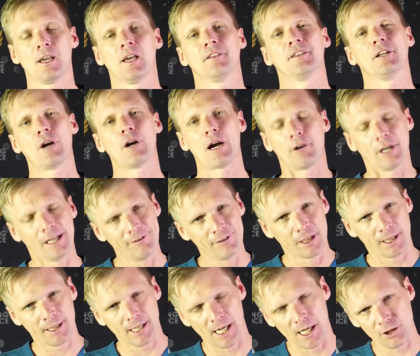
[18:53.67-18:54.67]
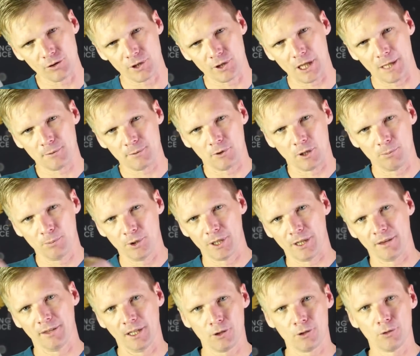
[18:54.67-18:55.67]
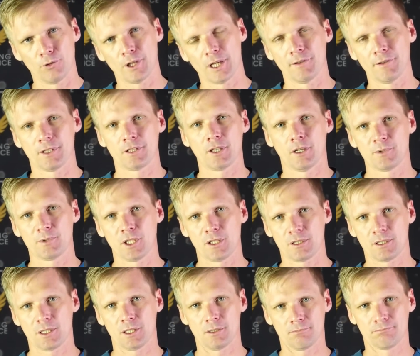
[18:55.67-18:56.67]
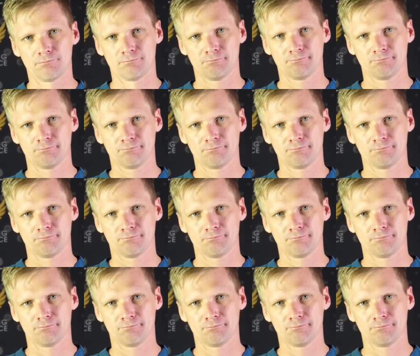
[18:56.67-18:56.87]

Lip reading: There are even occasional times where I'll put a thick cord over the top just to